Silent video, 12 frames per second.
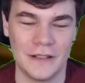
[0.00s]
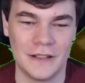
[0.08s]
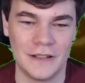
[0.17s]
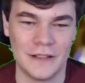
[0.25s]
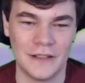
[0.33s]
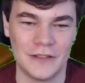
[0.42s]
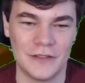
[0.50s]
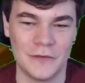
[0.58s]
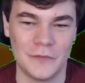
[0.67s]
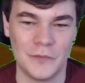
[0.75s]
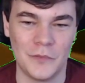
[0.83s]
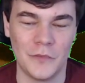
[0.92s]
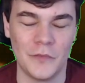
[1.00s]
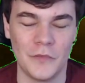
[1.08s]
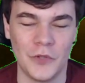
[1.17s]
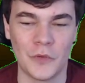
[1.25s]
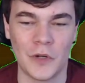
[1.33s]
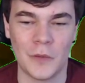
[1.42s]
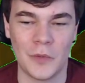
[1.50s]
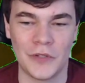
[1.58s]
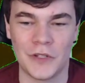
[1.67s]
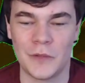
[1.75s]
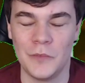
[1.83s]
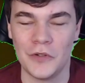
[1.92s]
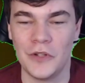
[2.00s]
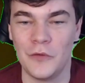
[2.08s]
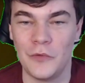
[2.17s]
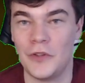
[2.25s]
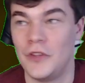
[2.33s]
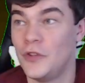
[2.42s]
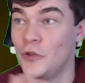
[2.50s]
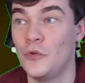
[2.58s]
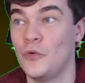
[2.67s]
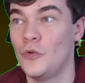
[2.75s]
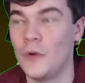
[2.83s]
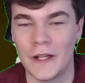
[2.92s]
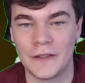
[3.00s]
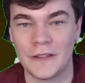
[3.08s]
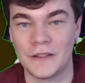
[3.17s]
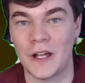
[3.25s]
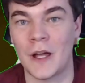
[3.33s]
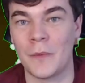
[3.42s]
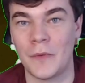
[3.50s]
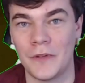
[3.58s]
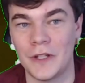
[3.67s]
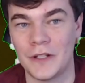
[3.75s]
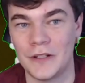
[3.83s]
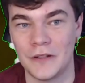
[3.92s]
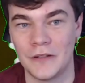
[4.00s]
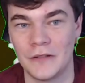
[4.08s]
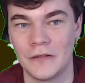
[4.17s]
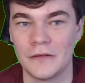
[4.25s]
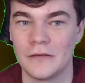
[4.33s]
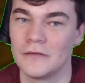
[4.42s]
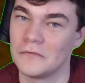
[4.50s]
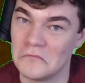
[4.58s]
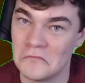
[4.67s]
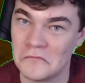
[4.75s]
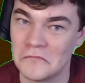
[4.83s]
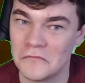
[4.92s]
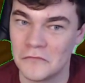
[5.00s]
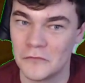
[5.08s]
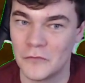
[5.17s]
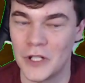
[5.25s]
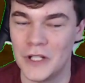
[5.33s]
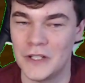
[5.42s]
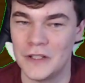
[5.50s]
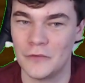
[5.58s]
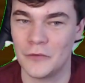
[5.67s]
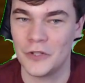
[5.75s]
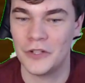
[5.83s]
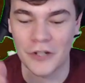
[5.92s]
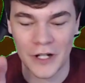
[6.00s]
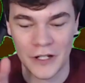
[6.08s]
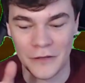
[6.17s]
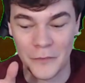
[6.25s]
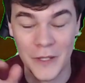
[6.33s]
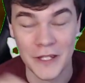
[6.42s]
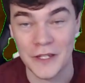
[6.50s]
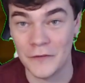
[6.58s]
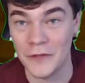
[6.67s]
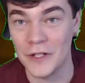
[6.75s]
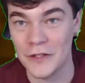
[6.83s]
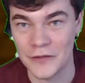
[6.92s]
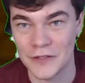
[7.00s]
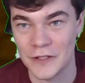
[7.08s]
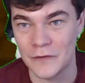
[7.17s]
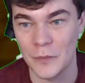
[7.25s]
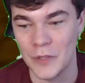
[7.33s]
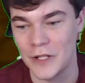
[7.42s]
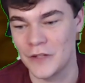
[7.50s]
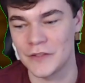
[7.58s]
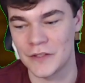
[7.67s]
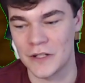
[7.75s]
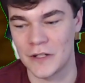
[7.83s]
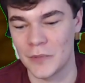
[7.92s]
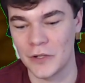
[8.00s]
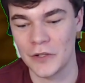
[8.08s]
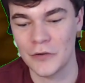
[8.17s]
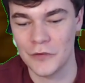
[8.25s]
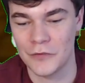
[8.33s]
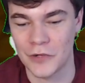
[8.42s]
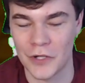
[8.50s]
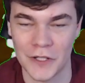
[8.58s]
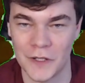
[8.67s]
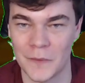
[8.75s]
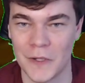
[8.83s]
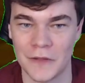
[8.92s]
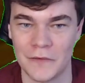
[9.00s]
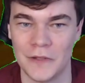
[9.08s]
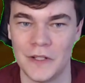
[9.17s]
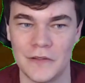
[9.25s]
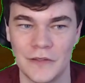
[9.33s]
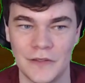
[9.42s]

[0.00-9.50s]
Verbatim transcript: it, you want to build a community with you at the top of it, right? Where you're kind of making the videos and everybody else is kind of below you talking about the videos